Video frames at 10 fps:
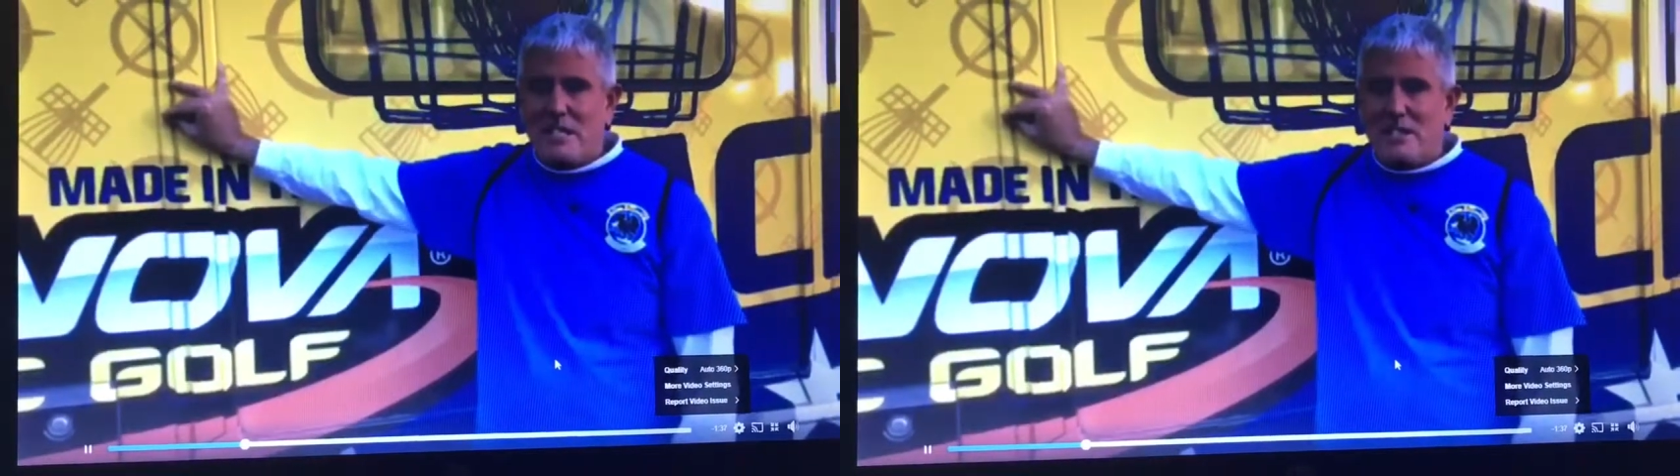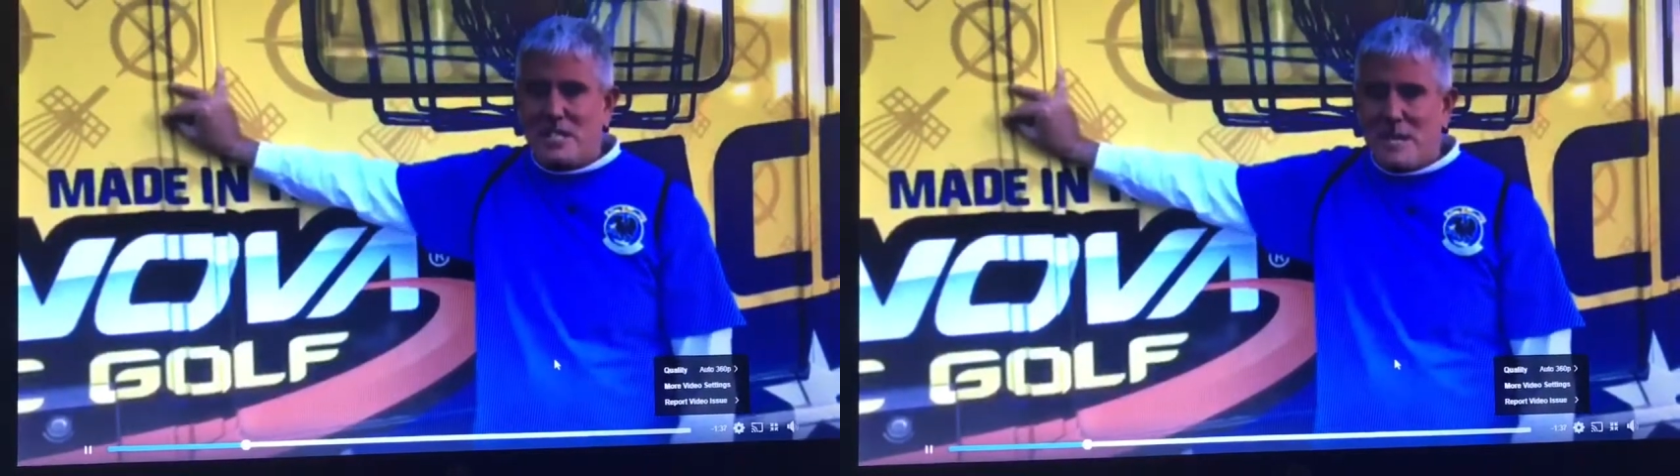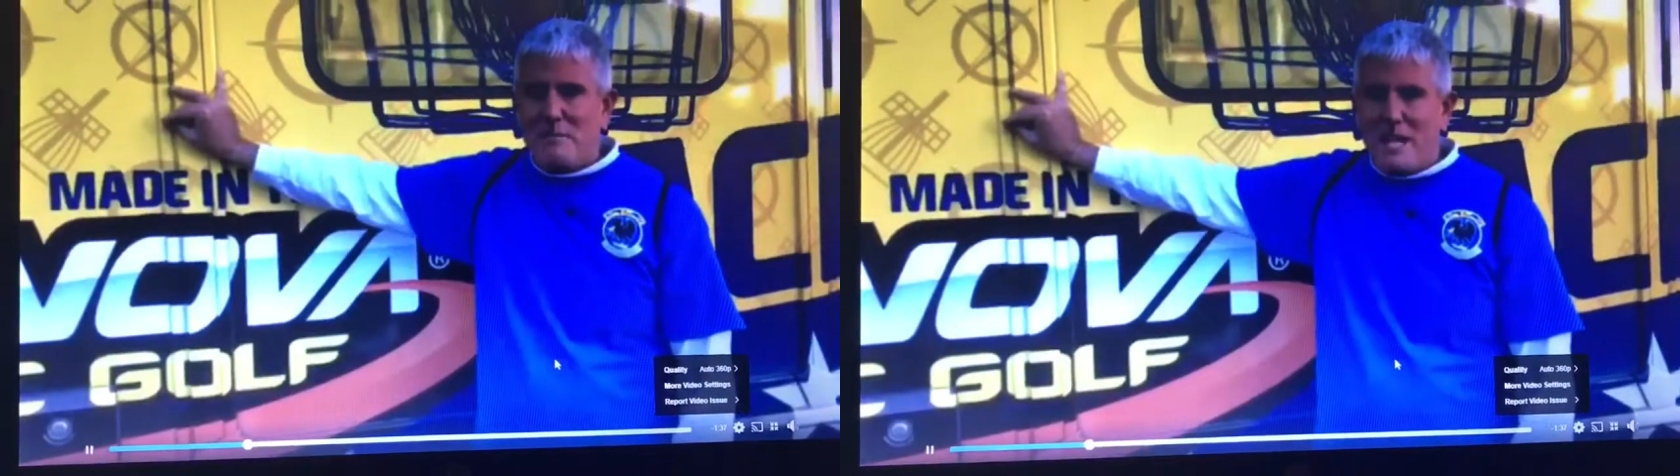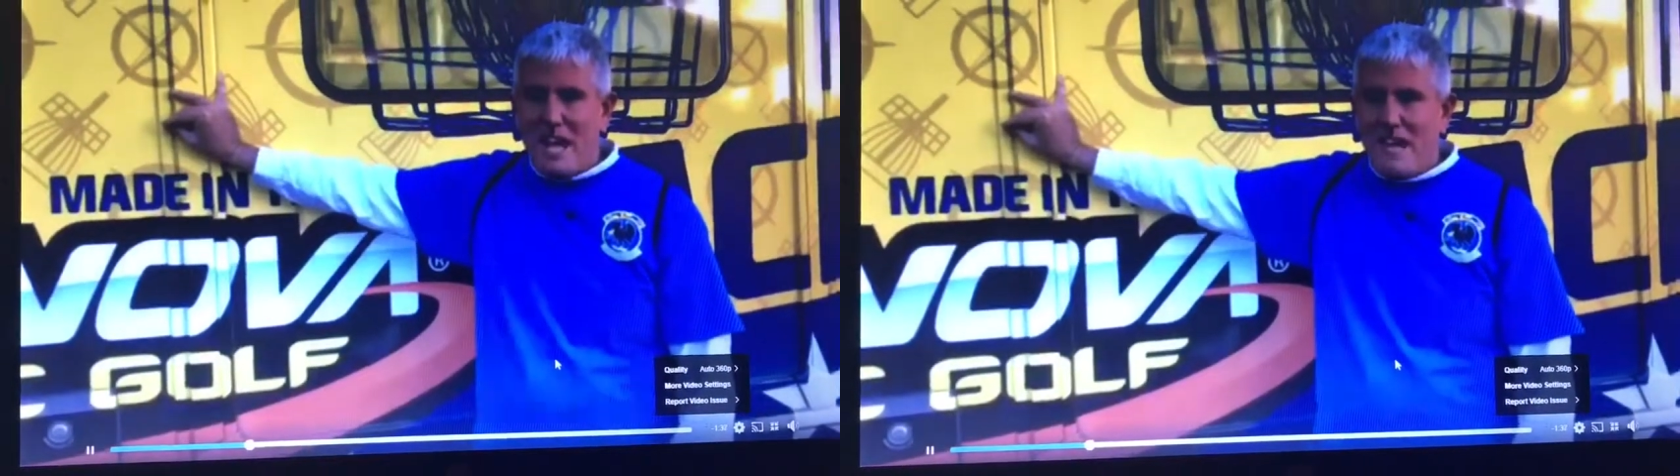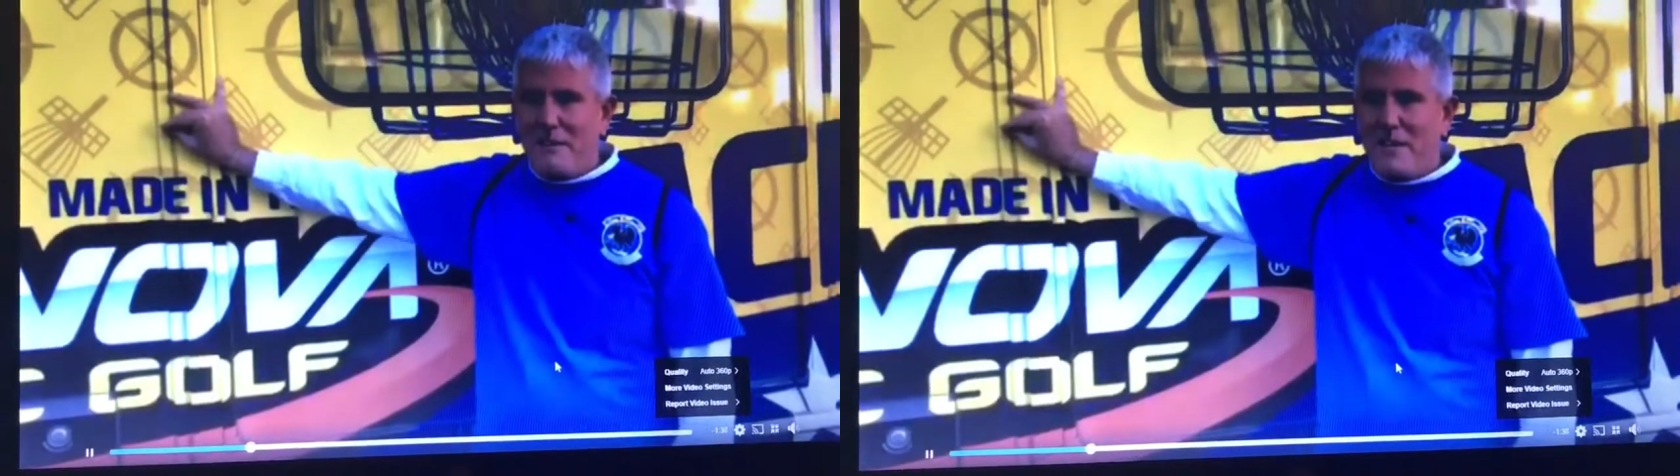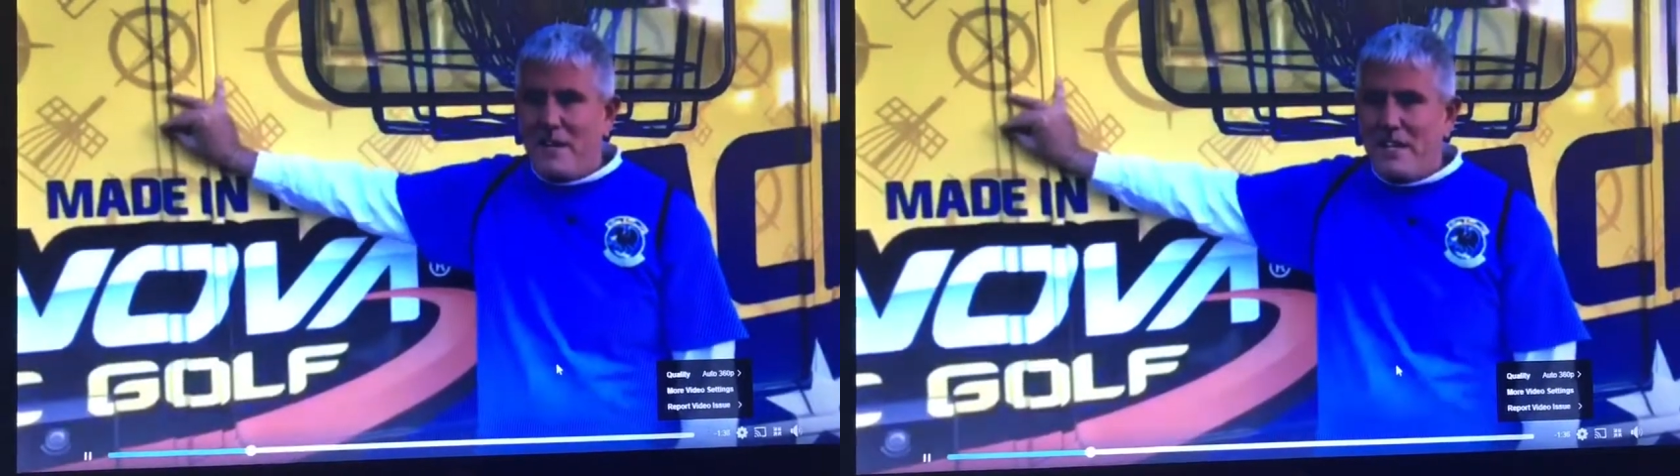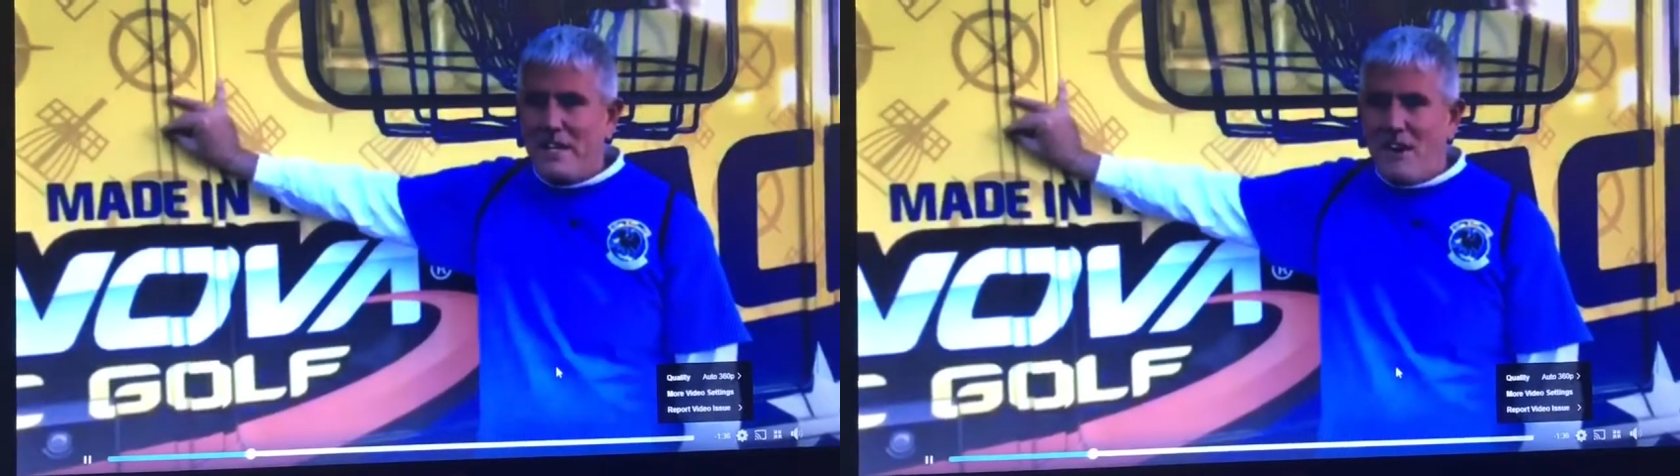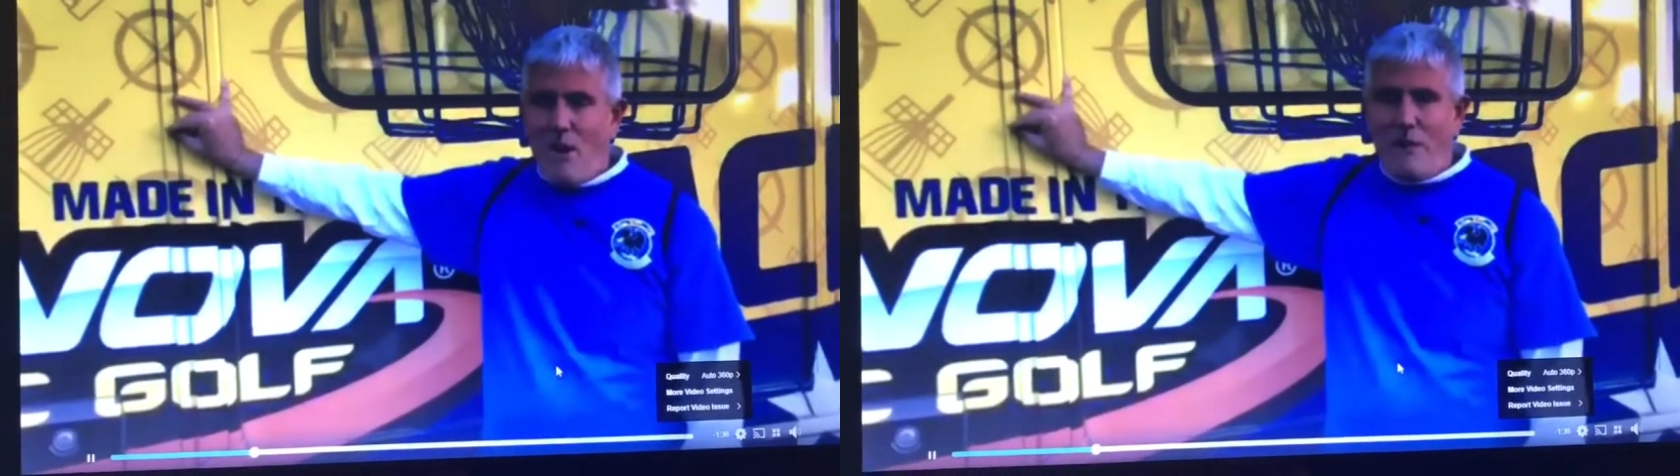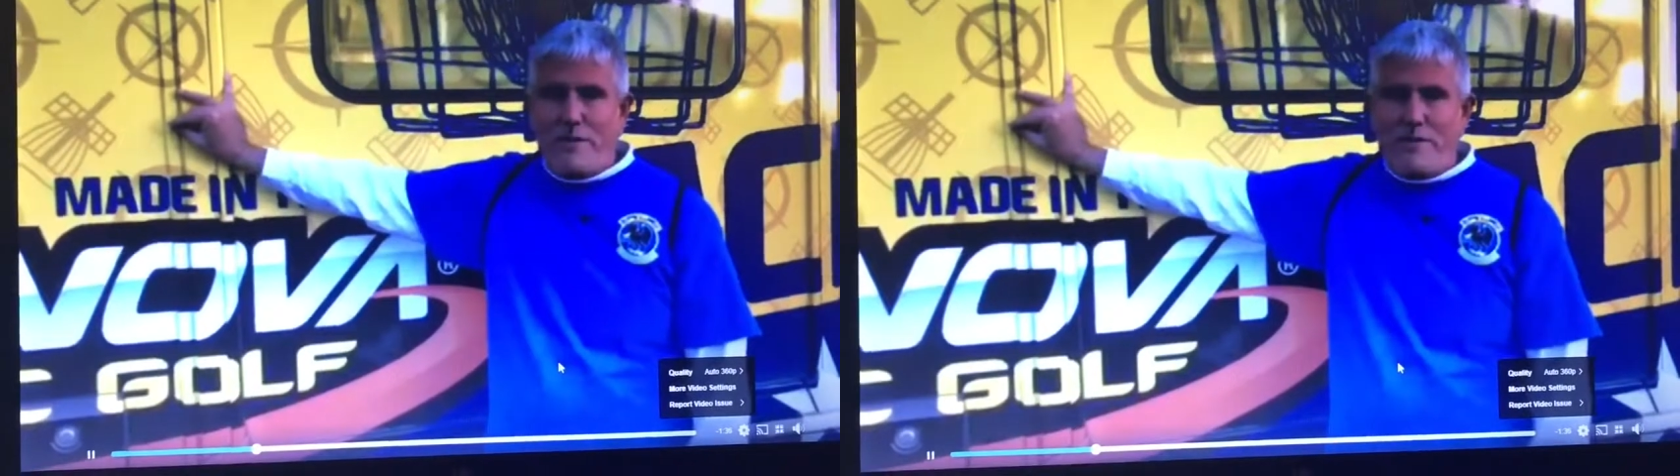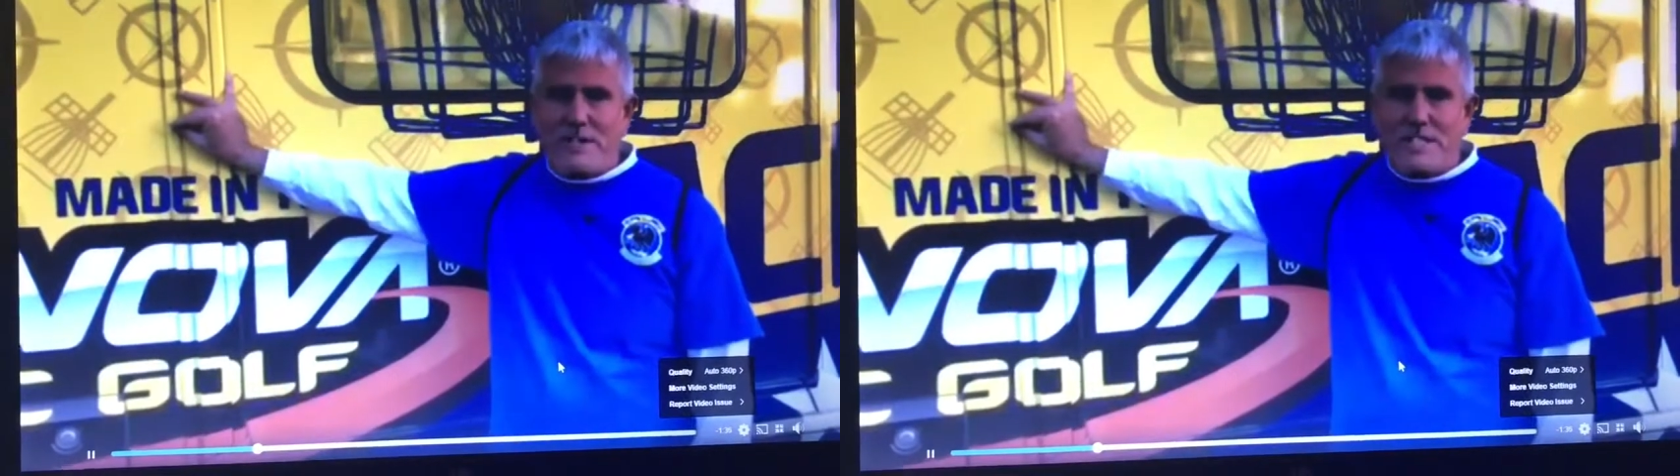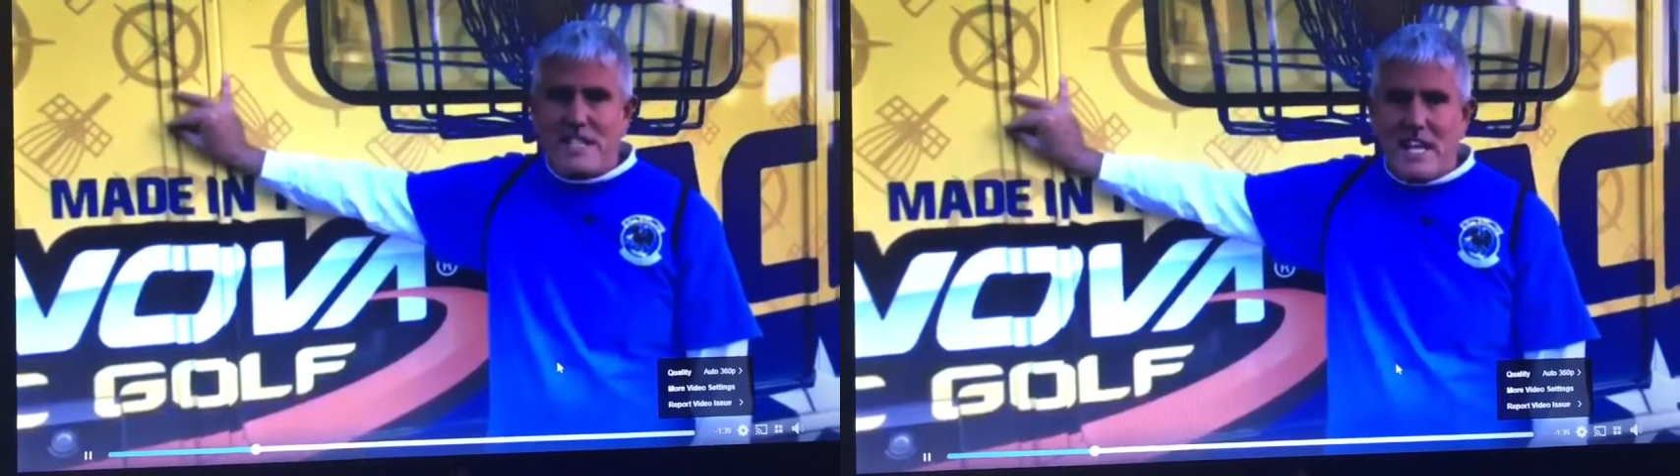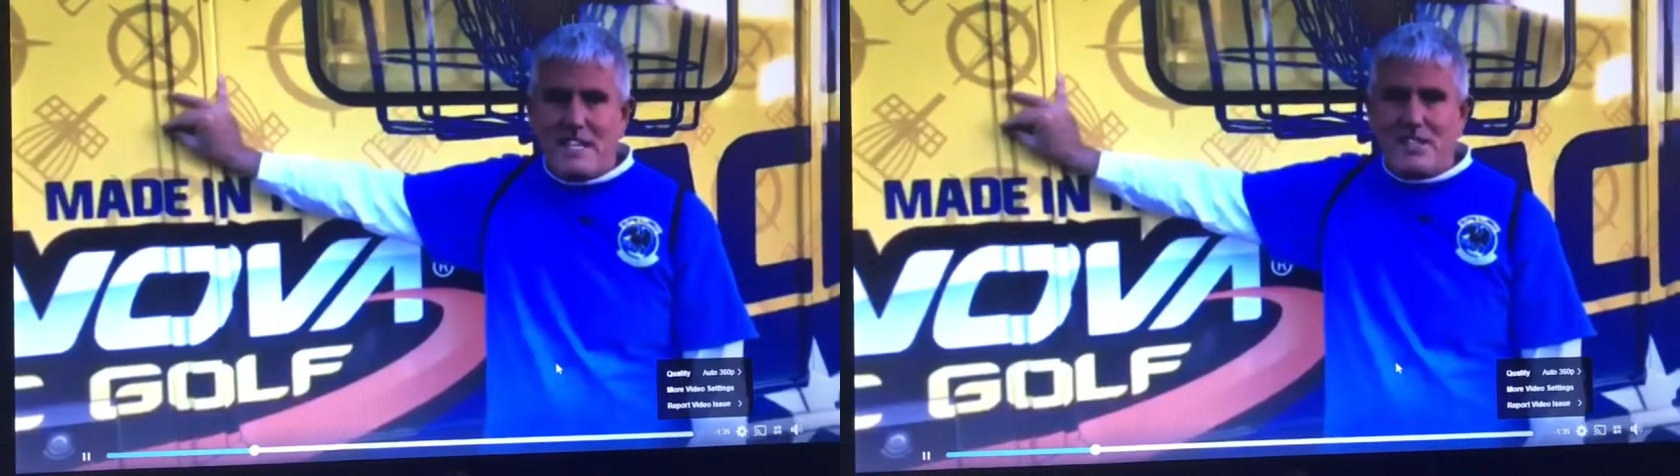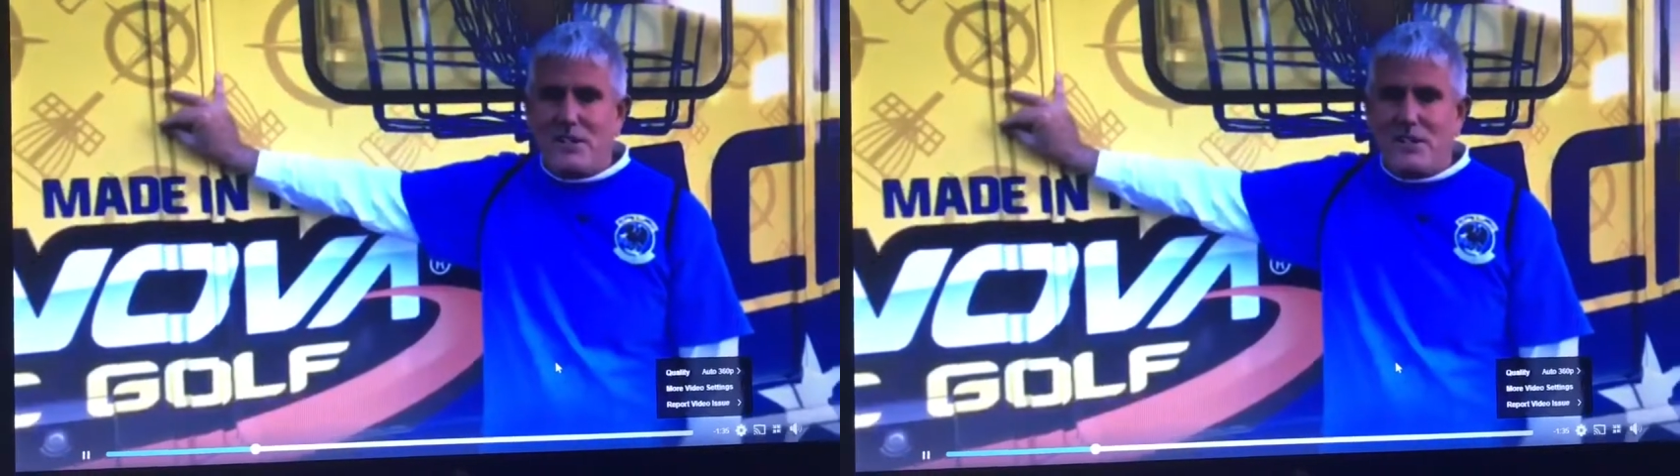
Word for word: someday of hitting all 50 states.